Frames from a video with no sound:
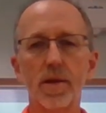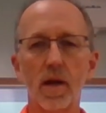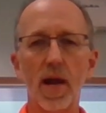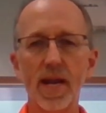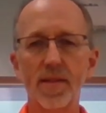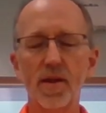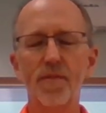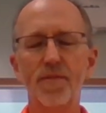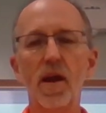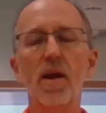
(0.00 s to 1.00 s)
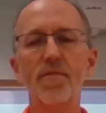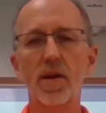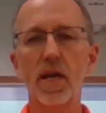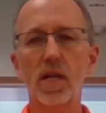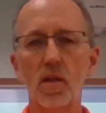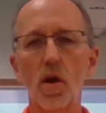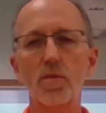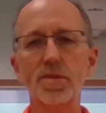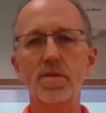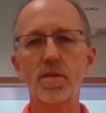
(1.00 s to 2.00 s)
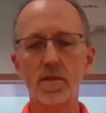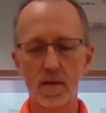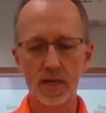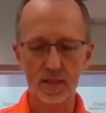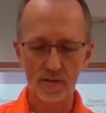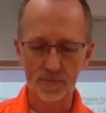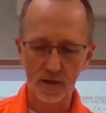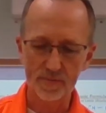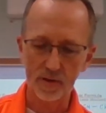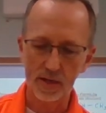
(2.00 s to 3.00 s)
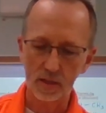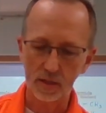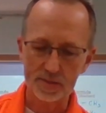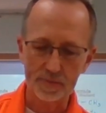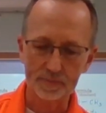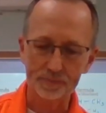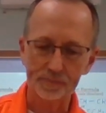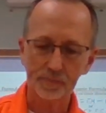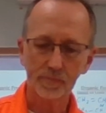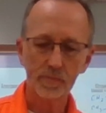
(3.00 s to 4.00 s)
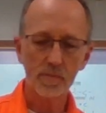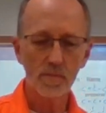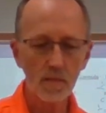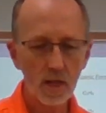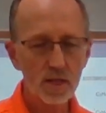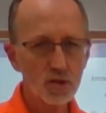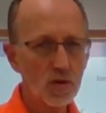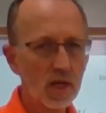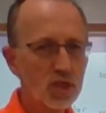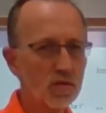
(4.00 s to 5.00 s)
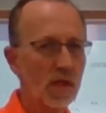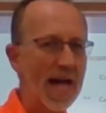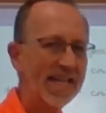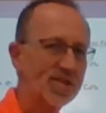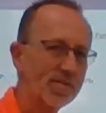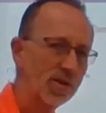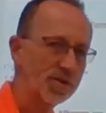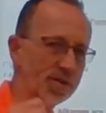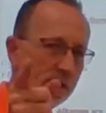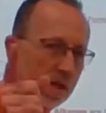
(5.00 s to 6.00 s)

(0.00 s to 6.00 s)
All right, they're very, very close. All right, they're very, very close. Structural isomers.